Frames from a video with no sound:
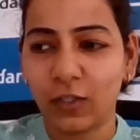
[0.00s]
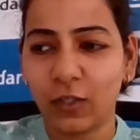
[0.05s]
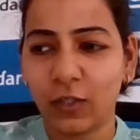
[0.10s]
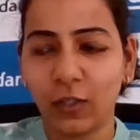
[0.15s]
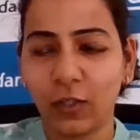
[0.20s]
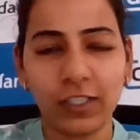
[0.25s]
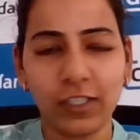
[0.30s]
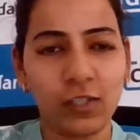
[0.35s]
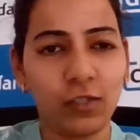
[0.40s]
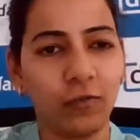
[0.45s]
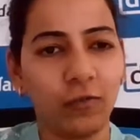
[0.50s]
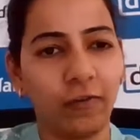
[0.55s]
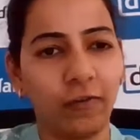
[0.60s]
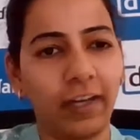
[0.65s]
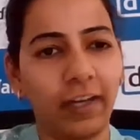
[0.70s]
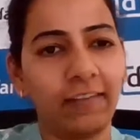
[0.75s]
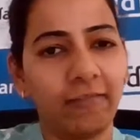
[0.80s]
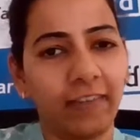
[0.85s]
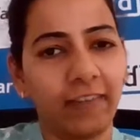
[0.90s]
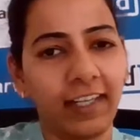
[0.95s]
Rohit, so
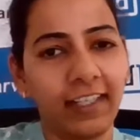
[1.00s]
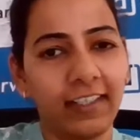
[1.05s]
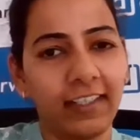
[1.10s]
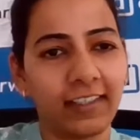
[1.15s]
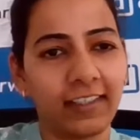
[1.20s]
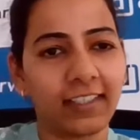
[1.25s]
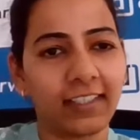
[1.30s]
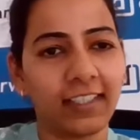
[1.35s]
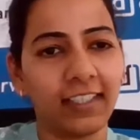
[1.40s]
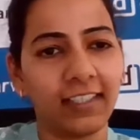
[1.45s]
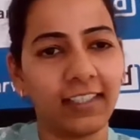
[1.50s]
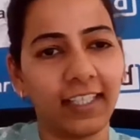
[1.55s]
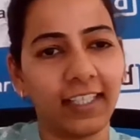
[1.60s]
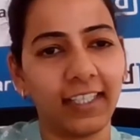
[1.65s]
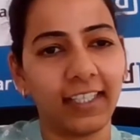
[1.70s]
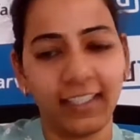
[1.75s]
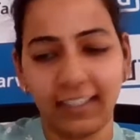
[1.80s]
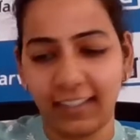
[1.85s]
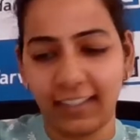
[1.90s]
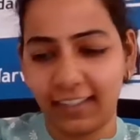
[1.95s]
one interesting
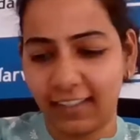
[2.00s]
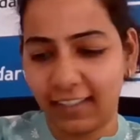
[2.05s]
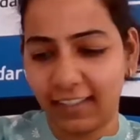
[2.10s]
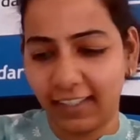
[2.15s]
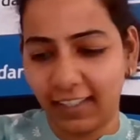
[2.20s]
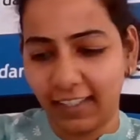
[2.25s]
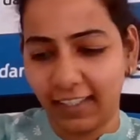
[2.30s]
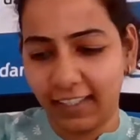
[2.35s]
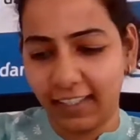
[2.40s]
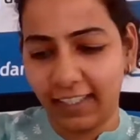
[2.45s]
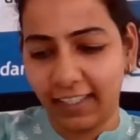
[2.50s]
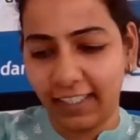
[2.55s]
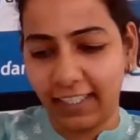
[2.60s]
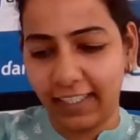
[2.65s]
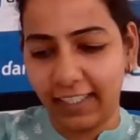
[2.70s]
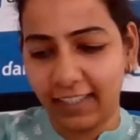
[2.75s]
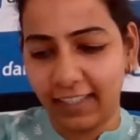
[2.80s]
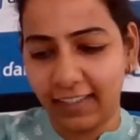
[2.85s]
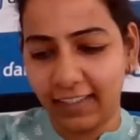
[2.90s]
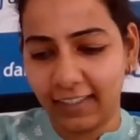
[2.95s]
thing
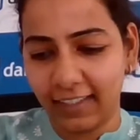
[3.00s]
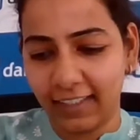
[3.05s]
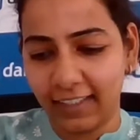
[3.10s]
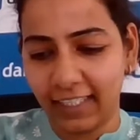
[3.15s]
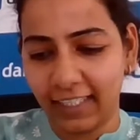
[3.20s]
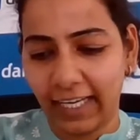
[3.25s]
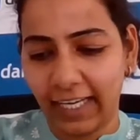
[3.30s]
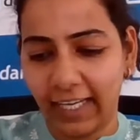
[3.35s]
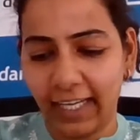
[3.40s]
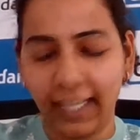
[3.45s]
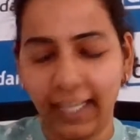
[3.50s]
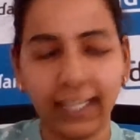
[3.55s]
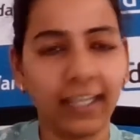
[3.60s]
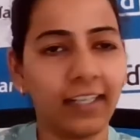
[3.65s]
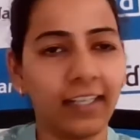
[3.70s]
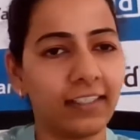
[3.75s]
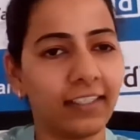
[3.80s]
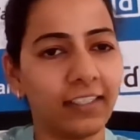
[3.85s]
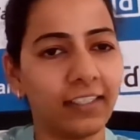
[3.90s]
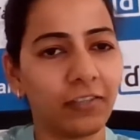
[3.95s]
I heard, and I
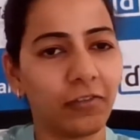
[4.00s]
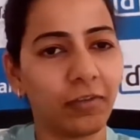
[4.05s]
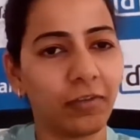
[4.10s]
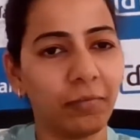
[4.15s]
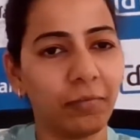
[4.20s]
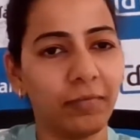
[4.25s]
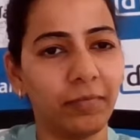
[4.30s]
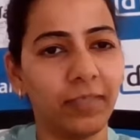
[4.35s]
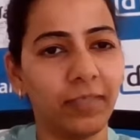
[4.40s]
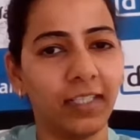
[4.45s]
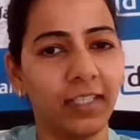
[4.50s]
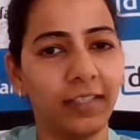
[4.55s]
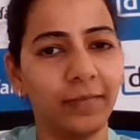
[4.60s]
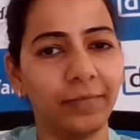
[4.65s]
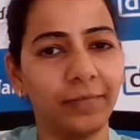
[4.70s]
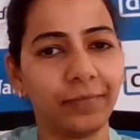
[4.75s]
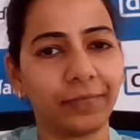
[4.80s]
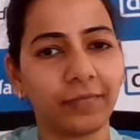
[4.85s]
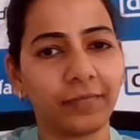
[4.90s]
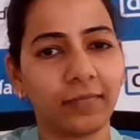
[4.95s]
heard this
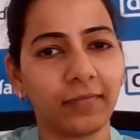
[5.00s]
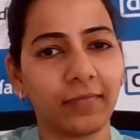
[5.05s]
from